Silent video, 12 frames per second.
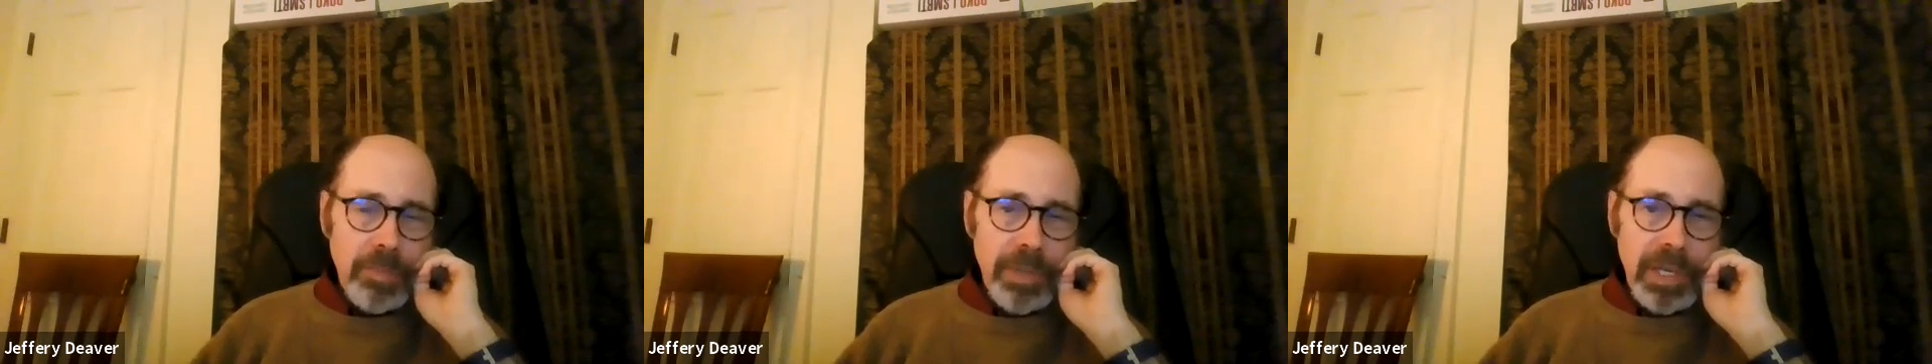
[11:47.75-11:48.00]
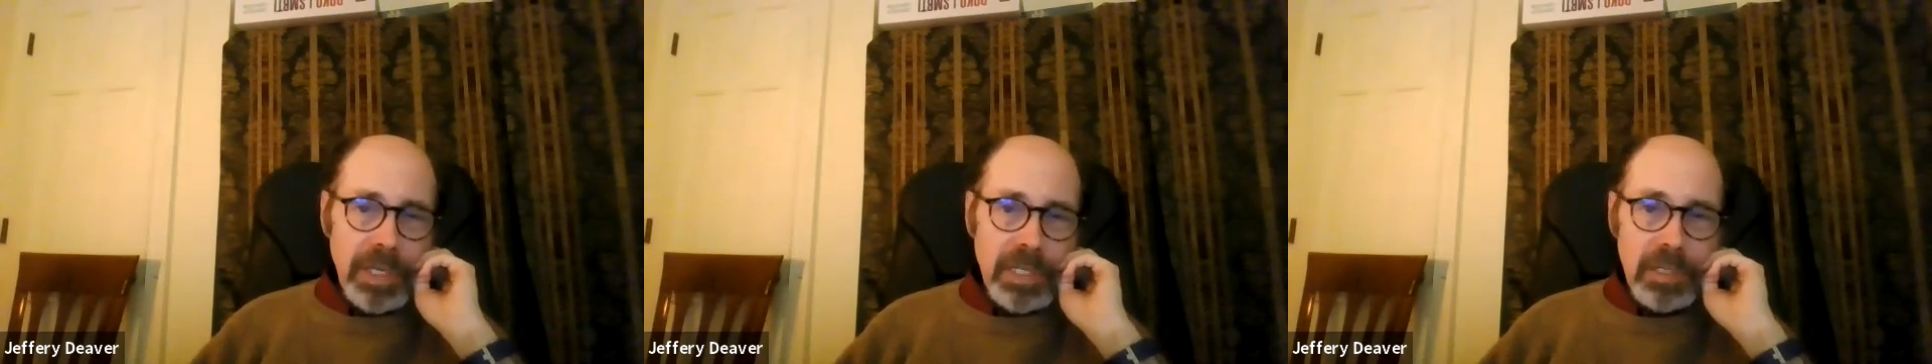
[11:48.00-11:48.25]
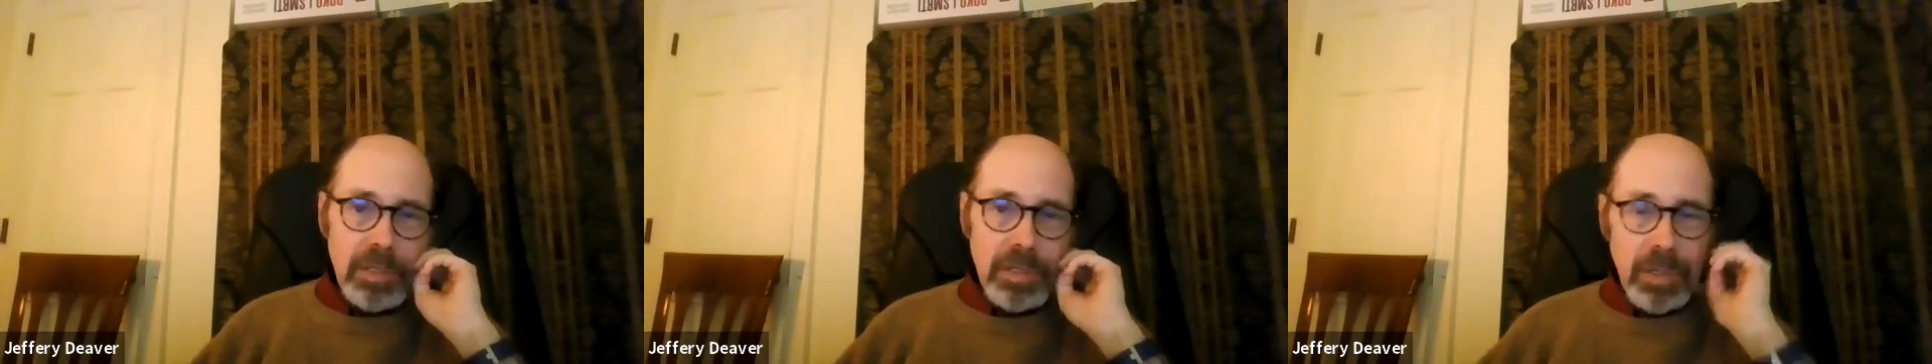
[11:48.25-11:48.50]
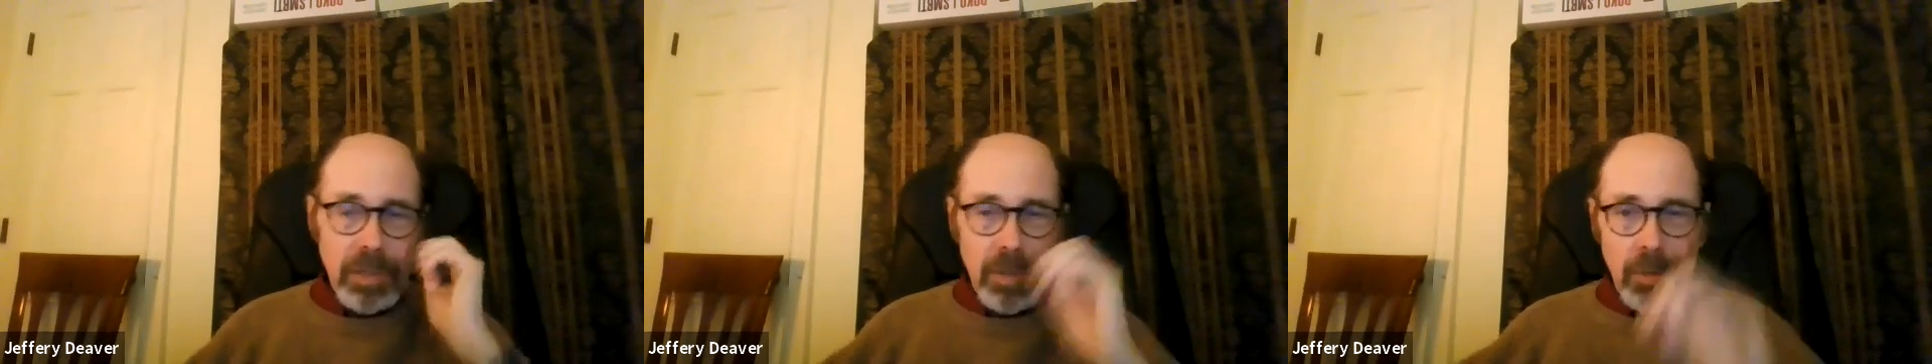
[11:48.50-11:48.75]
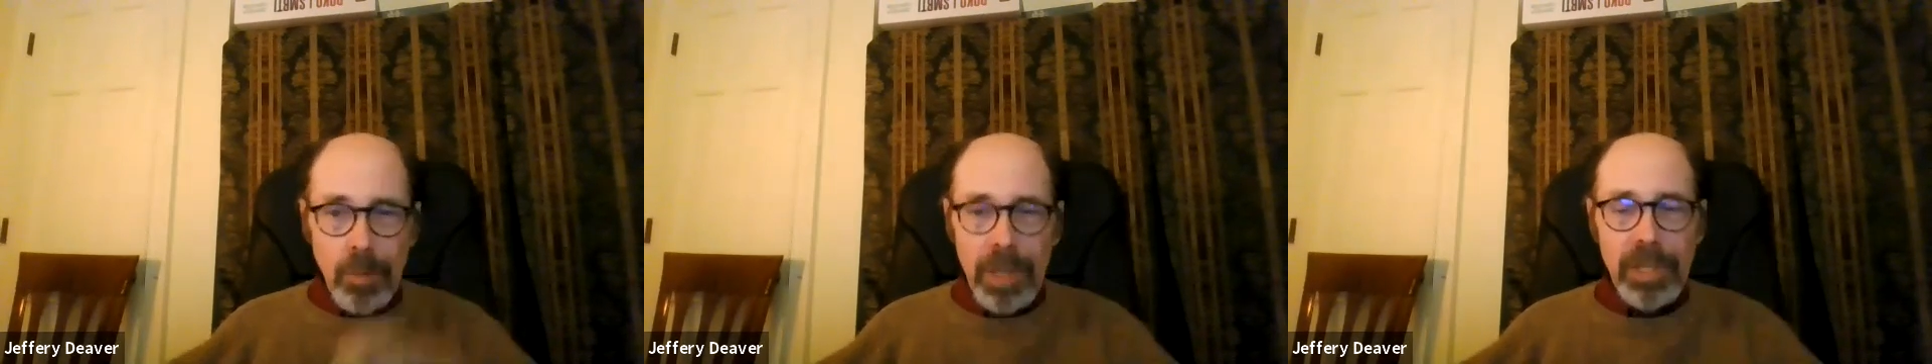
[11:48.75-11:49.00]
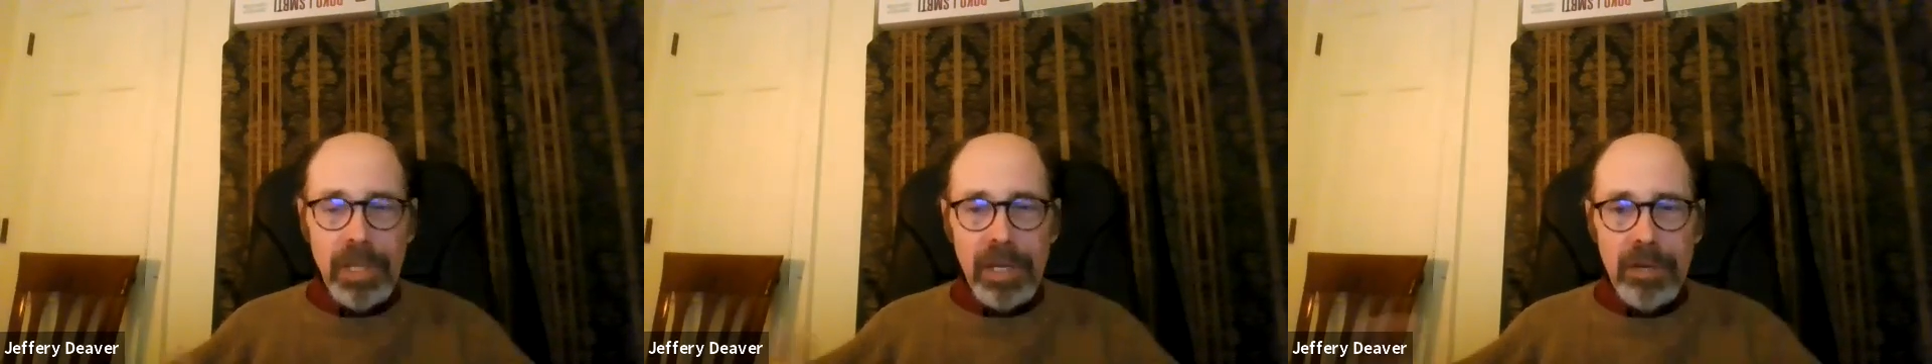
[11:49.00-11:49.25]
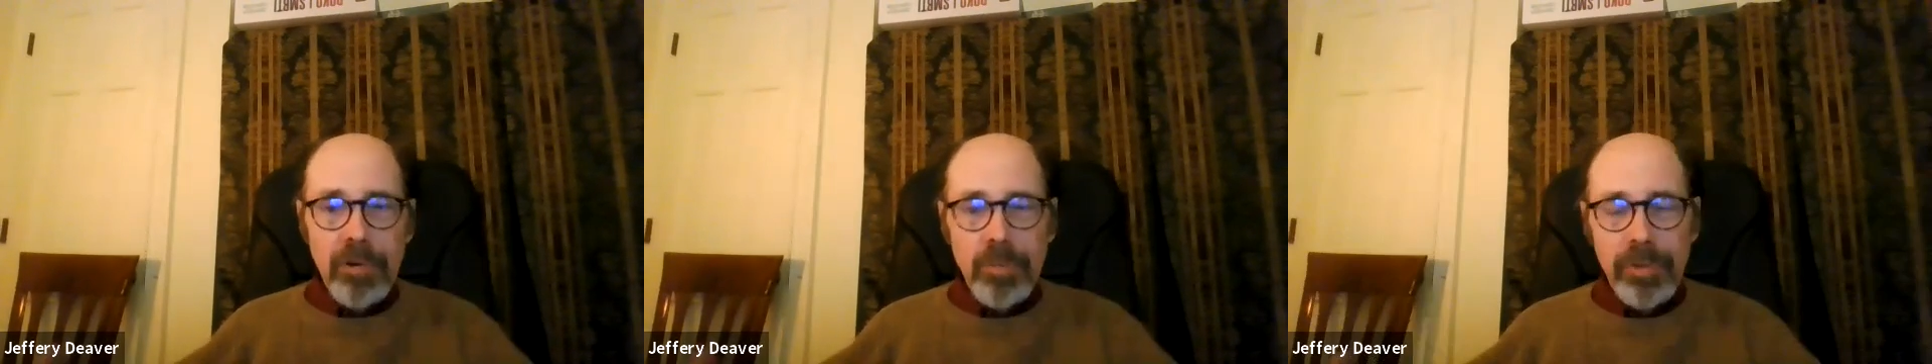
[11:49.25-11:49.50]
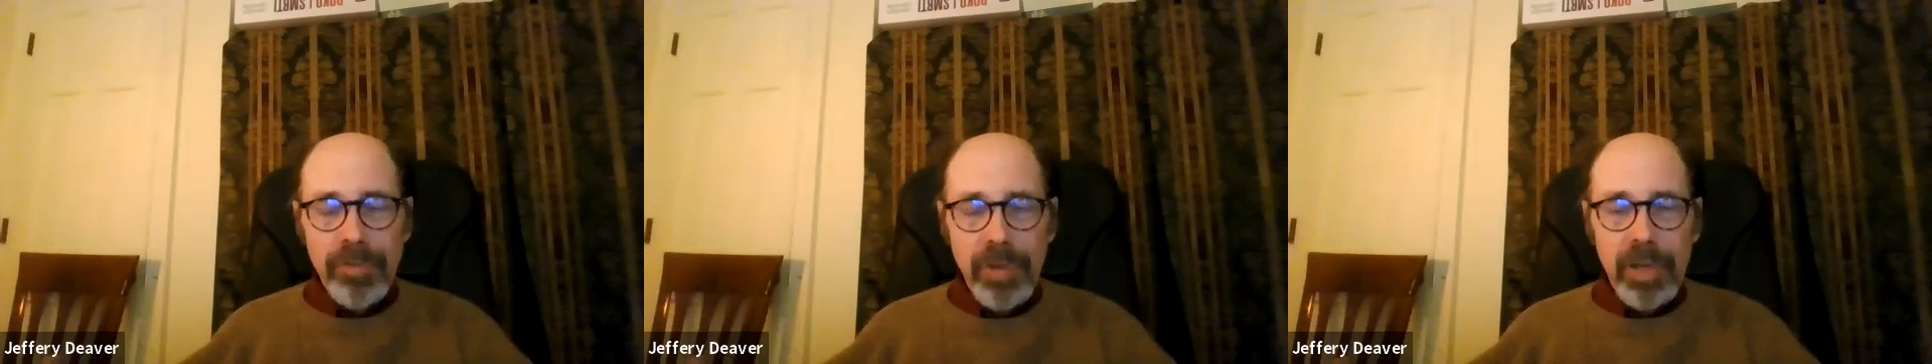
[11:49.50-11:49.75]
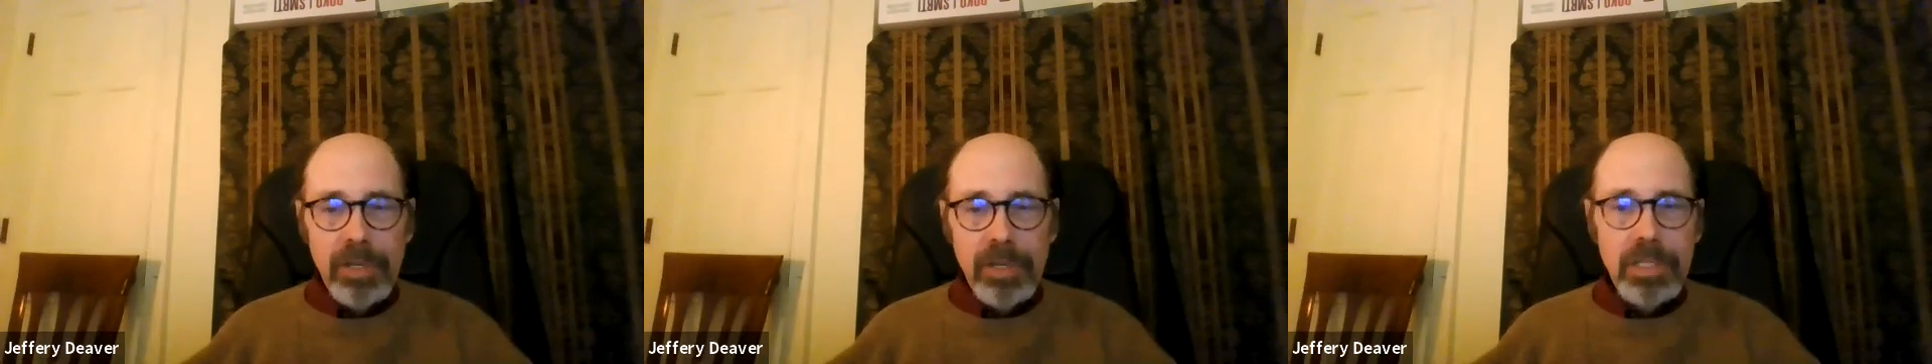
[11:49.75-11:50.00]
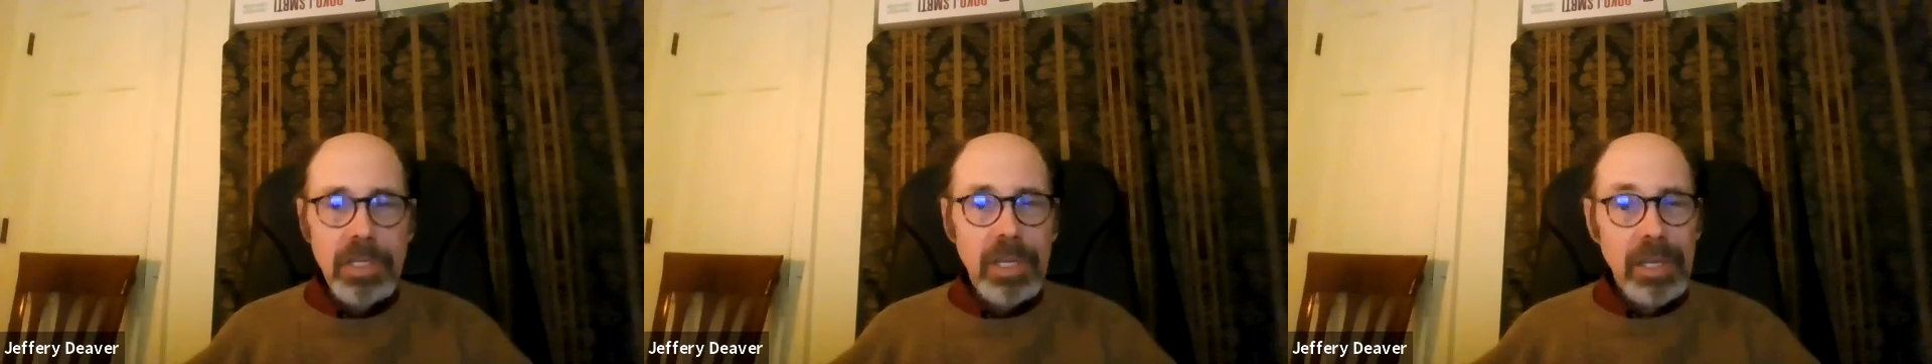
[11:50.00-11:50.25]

because when the hero prevails,